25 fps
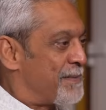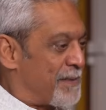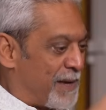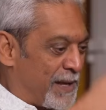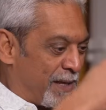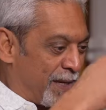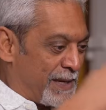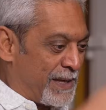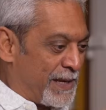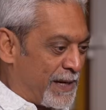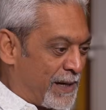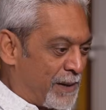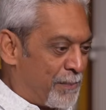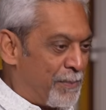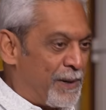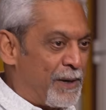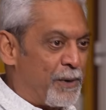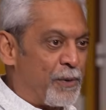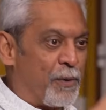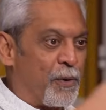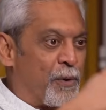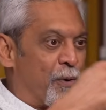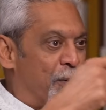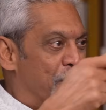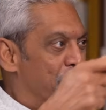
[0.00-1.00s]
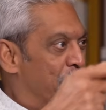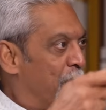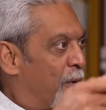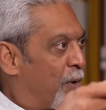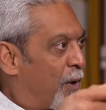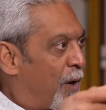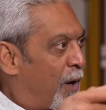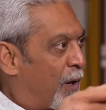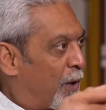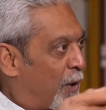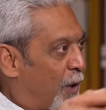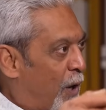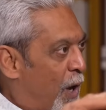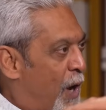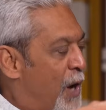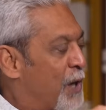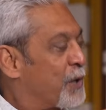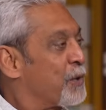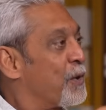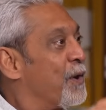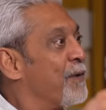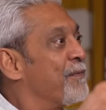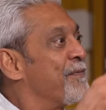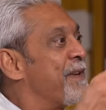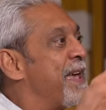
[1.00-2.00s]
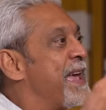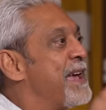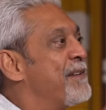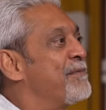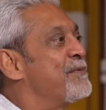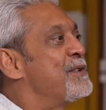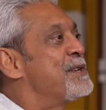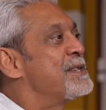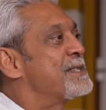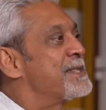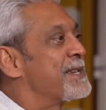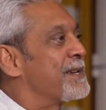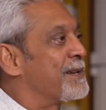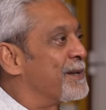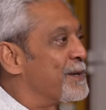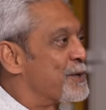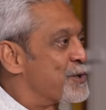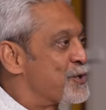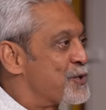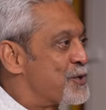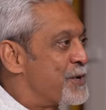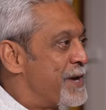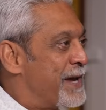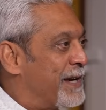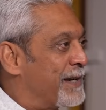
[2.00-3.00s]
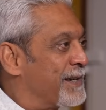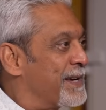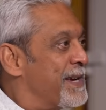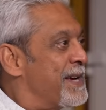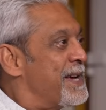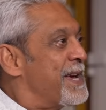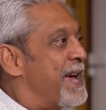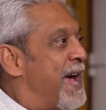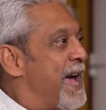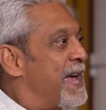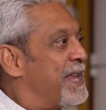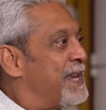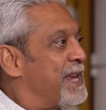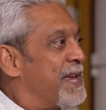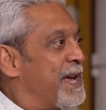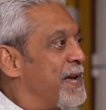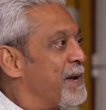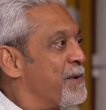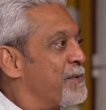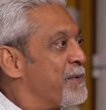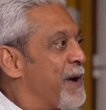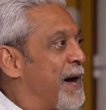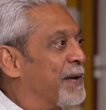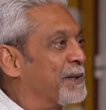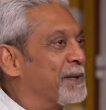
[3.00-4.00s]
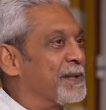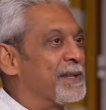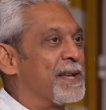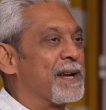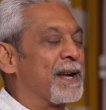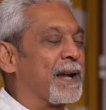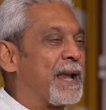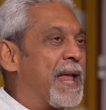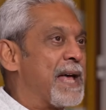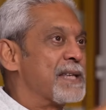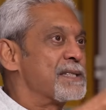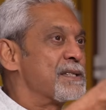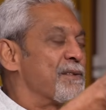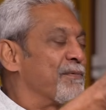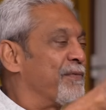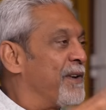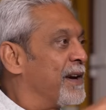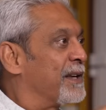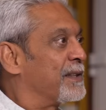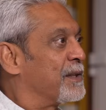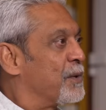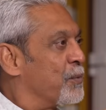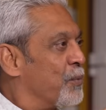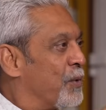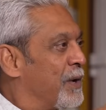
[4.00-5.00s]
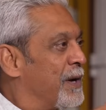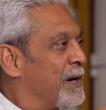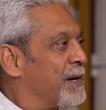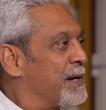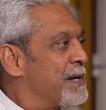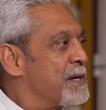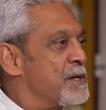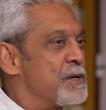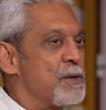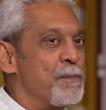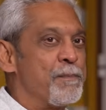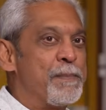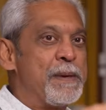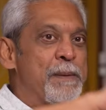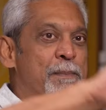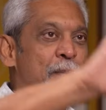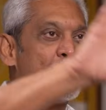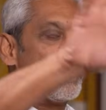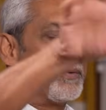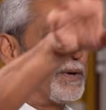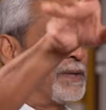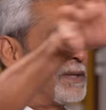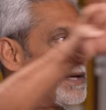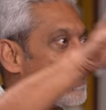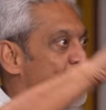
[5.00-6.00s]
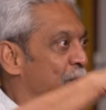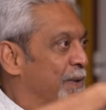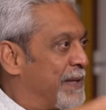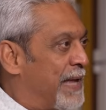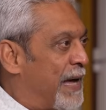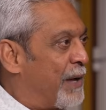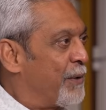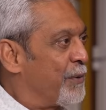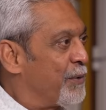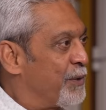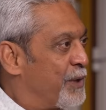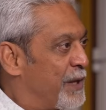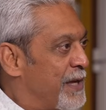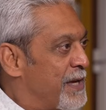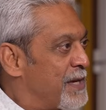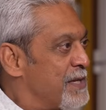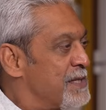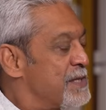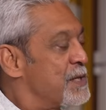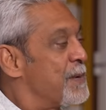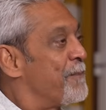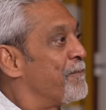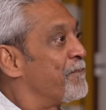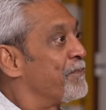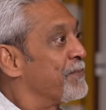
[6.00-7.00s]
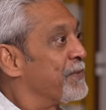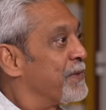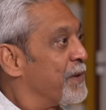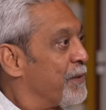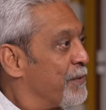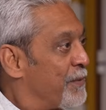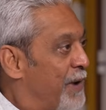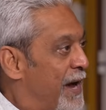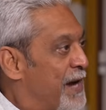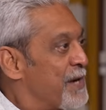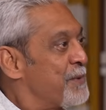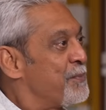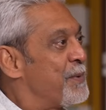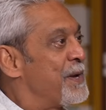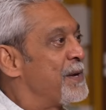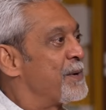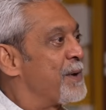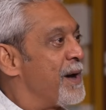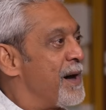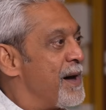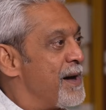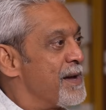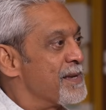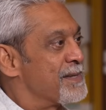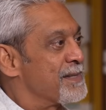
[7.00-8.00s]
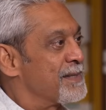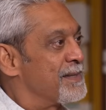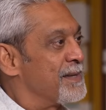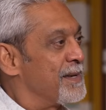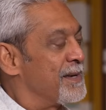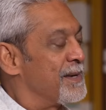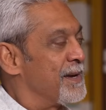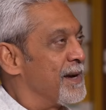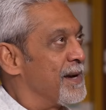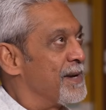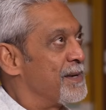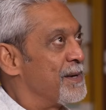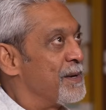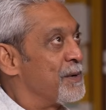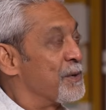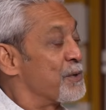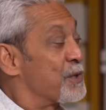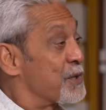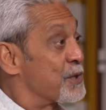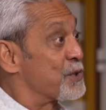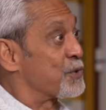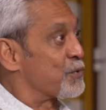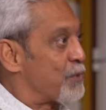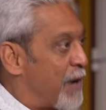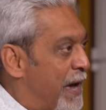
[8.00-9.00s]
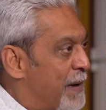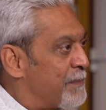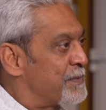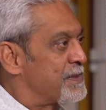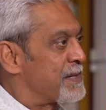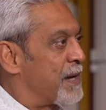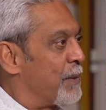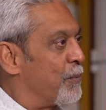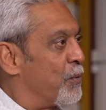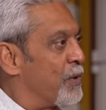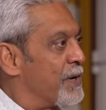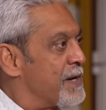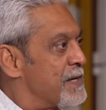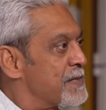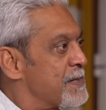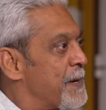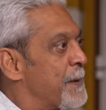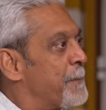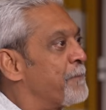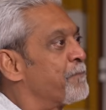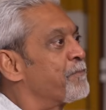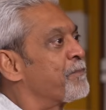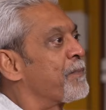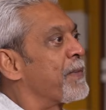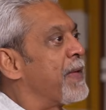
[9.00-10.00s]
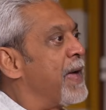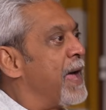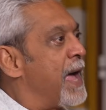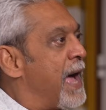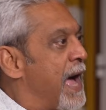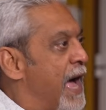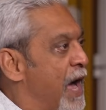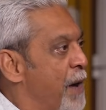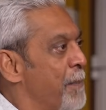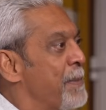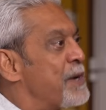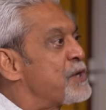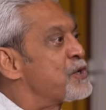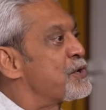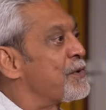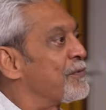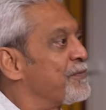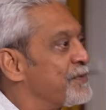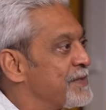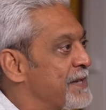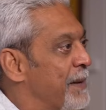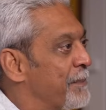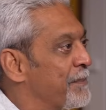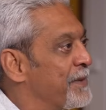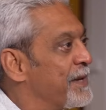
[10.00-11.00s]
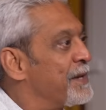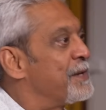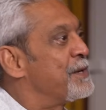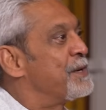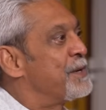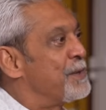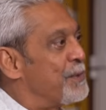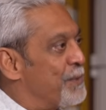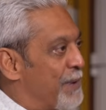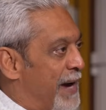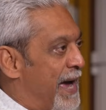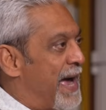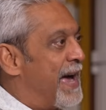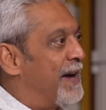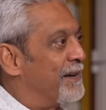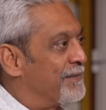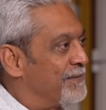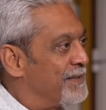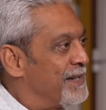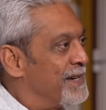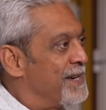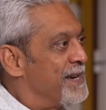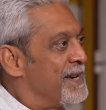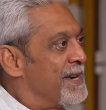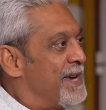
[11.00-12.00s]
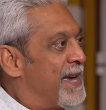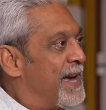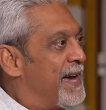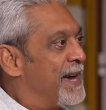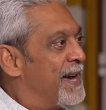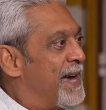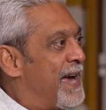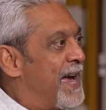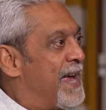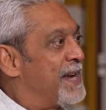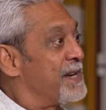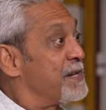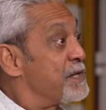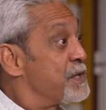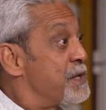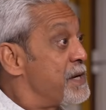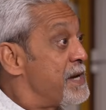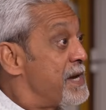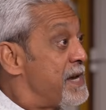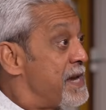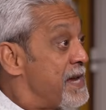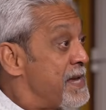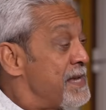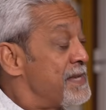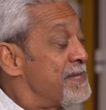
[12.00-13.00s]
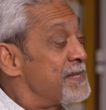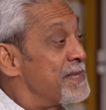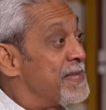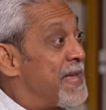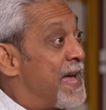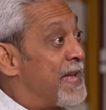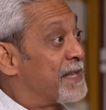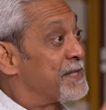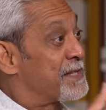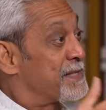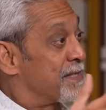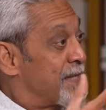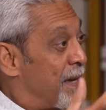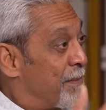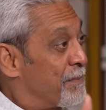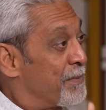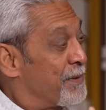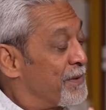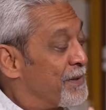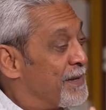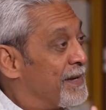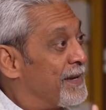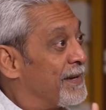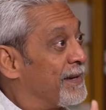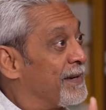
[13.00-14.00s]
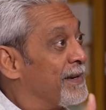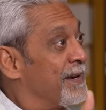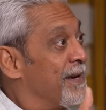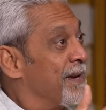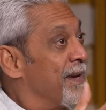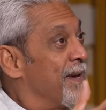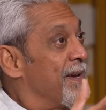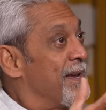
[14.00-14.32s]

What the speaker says: a little bit or a lot of every single trait. And rather than classifying the world into people with and without things, the right way to describe someone is, how much of something do you have? And is that something